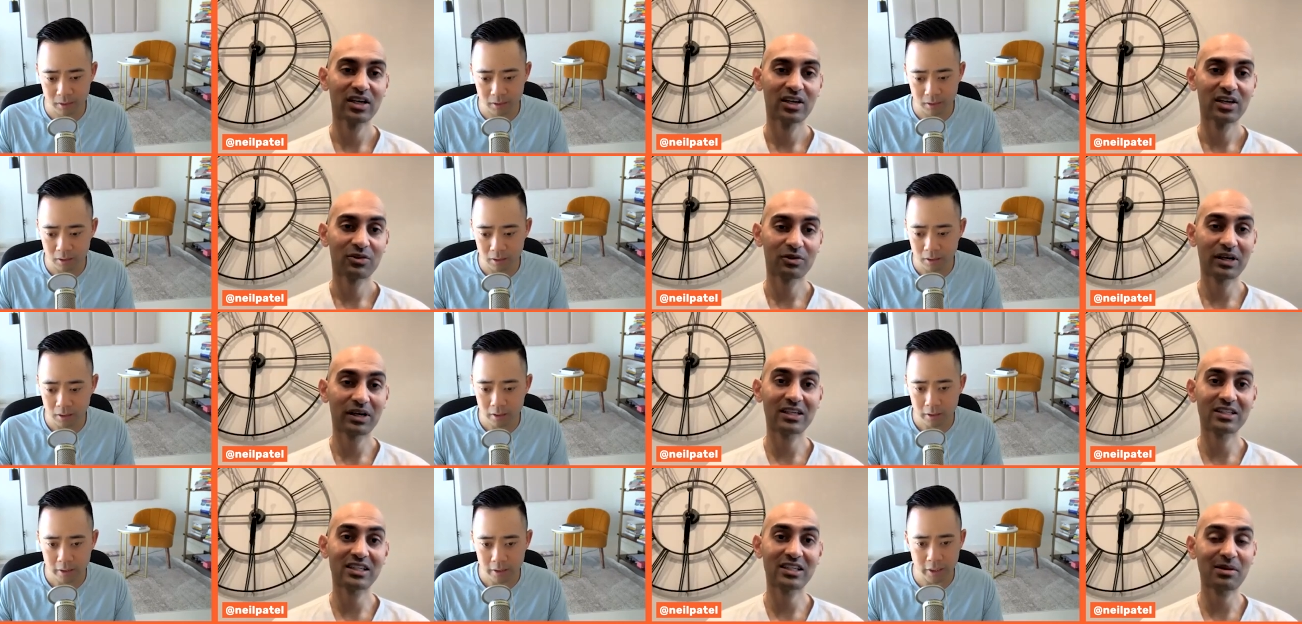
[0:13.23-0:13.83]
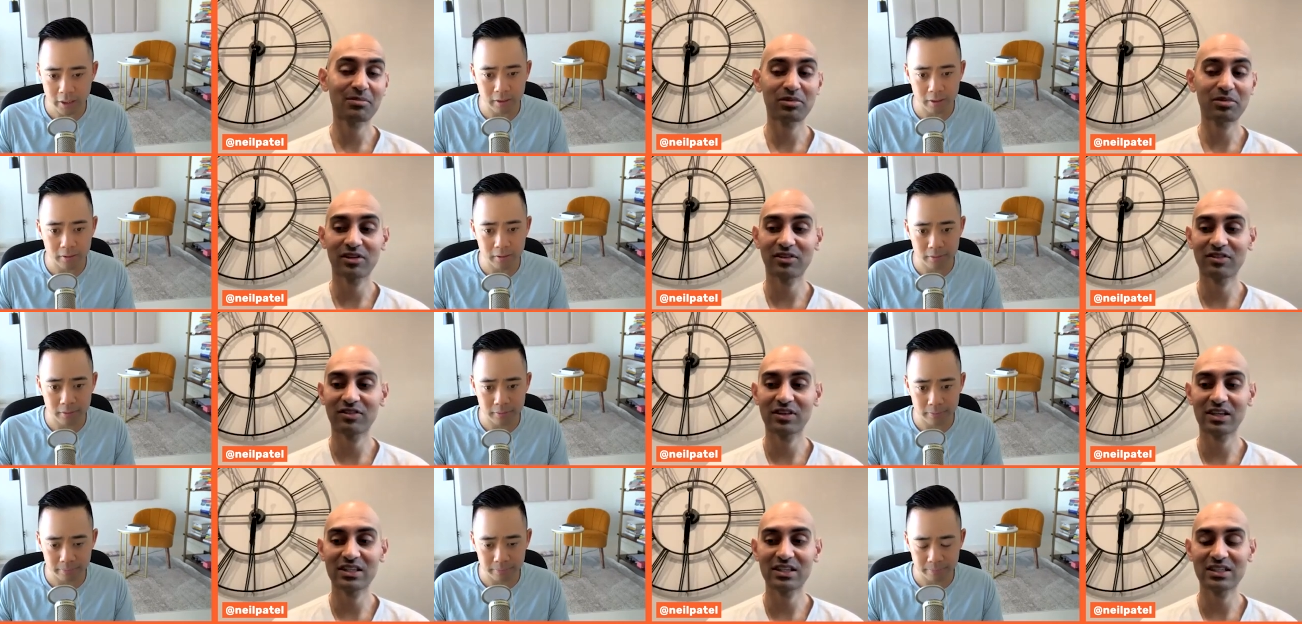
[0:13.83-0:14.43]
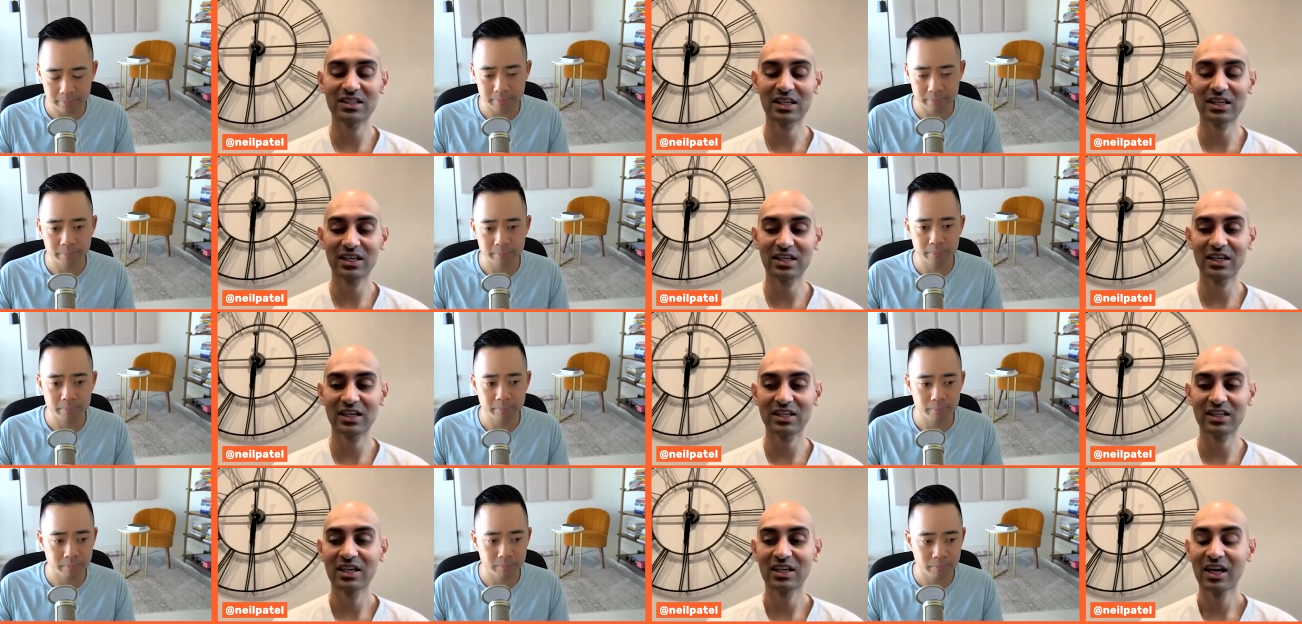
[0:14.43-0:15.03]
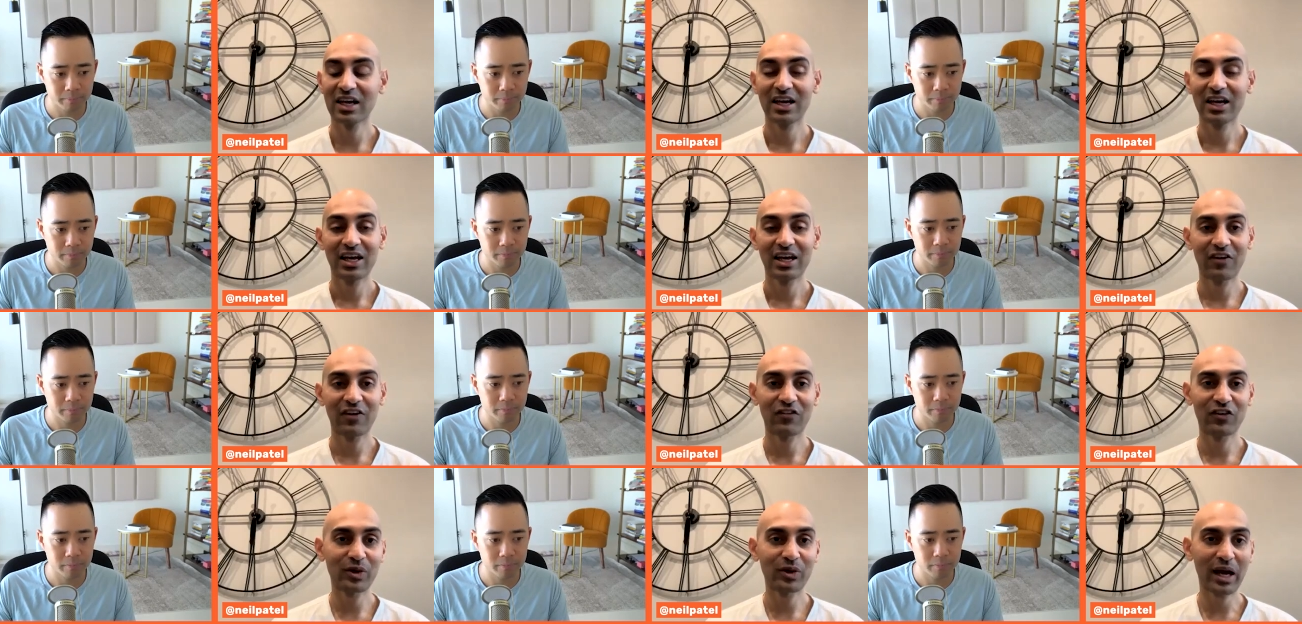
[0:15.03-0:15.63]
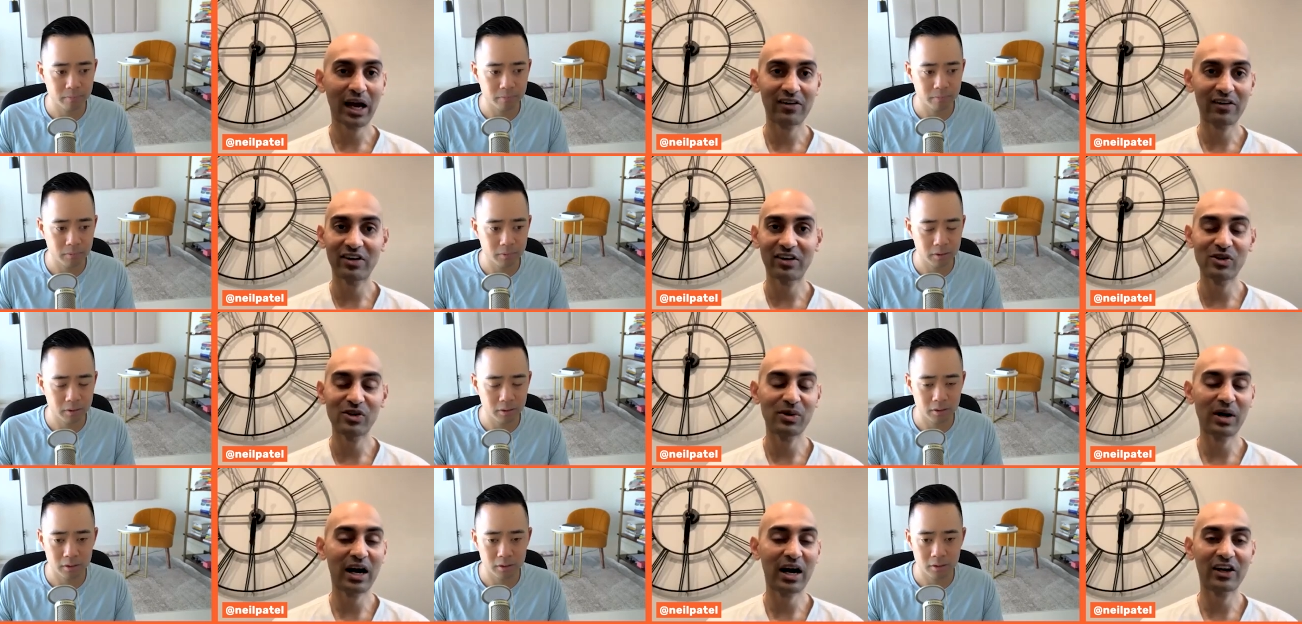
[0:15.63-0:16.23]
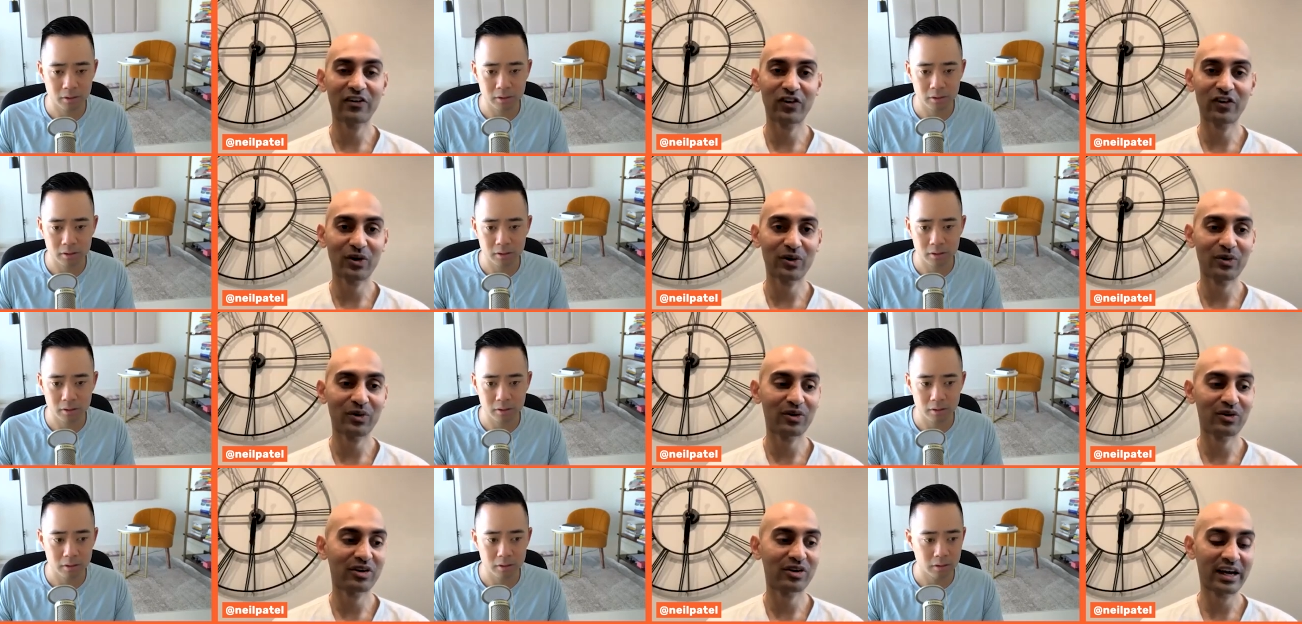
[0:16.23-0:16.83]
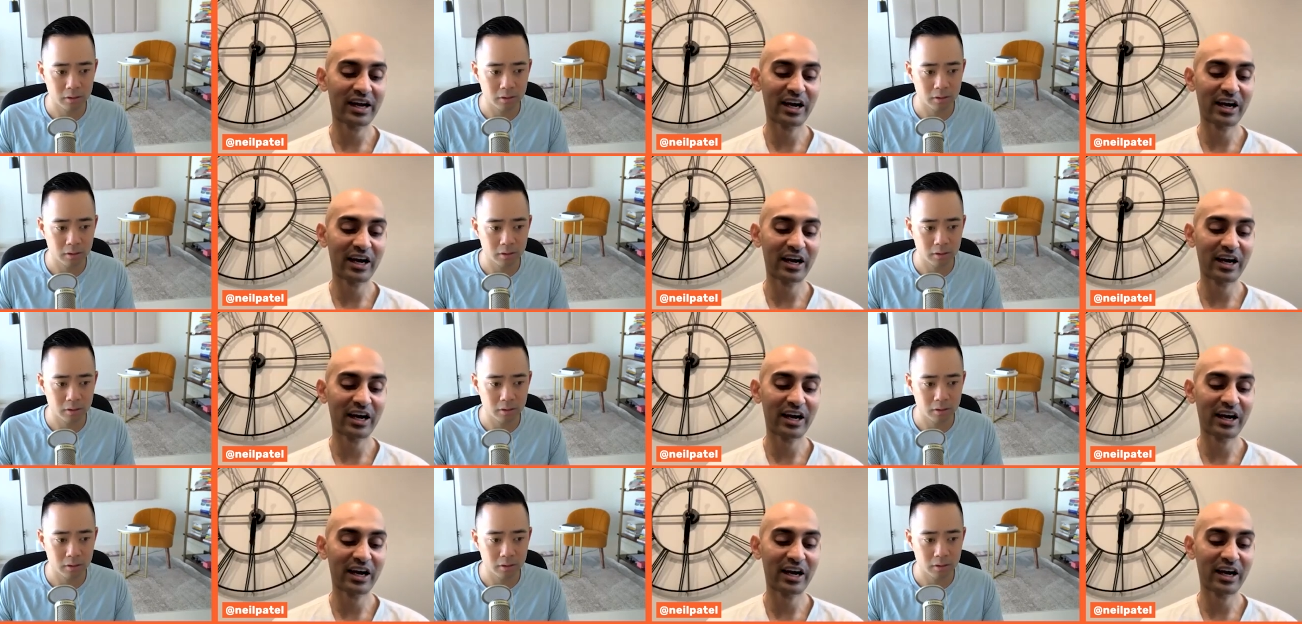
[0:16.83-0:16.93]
Speaker 1: Great example of this is if you have a new iPhone or